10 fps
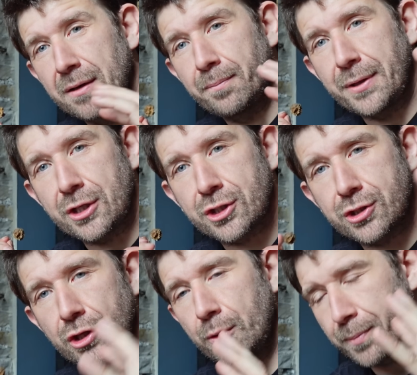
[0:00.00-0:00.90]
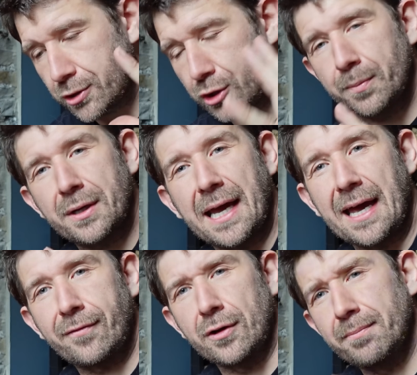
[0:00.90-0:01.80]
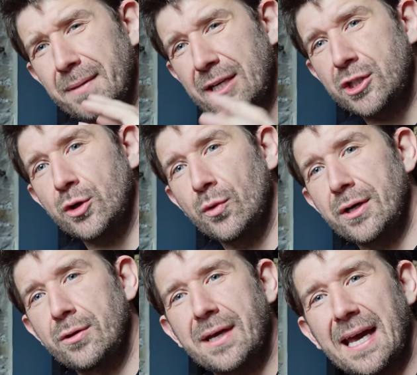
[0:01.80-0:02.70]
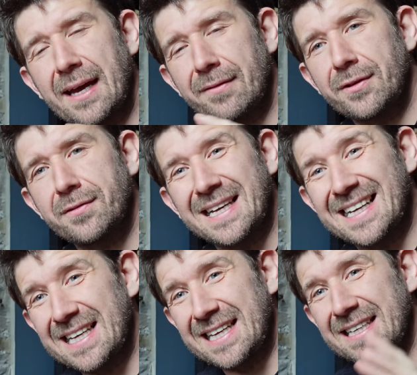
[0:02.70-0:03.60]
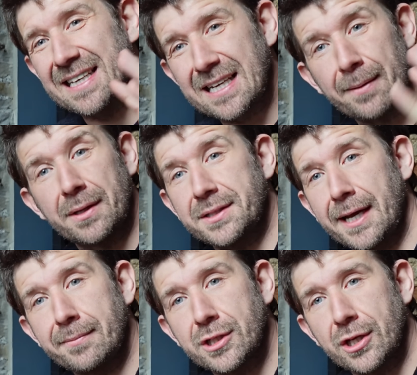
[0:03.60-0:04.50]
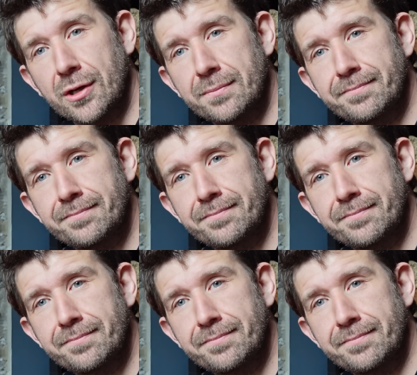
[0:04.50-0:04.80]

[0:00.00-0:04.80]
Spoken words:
be super, super careful and make sure you get everything cleaned a couple of times a year.